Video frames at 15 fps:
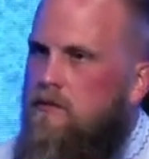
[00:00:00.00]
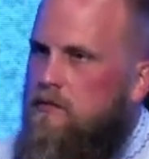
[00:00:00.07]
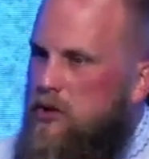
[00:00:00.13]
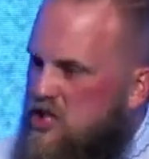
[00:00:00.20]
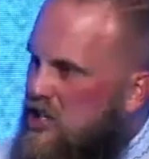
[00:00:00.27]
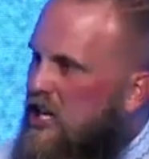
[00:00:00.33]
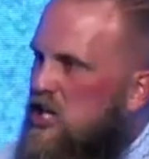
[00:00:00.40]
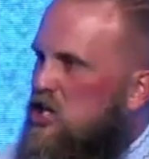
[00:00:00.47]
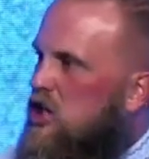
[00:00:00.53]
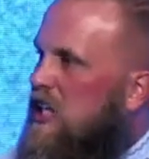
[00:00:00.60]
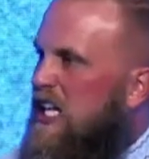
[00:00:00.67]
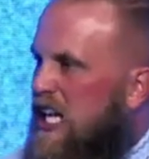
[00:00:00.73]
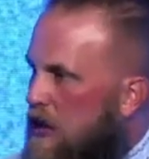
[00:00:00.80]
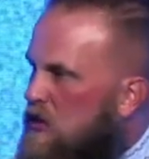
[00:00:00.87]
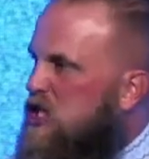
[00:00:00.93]

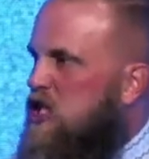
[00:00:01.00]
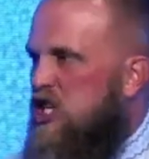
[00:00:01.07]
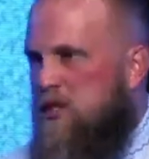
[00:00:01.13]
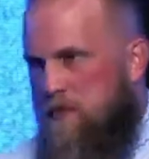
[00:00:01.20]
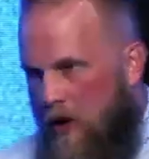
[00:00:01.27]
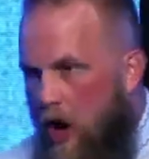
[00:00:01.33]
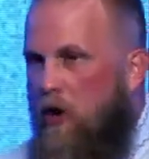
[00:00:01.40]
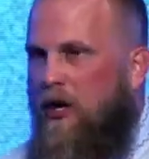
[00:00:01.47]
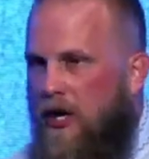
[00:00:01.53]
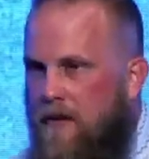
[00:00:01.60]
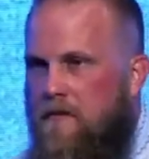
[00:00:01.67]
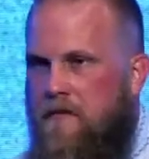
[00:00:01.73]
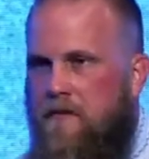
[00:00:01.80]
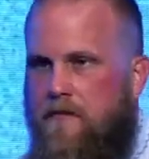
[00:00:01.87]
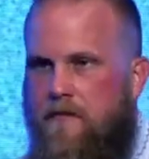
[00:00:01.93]
Potentially, he was just
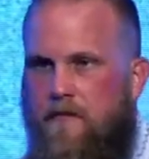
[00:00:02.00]
broken.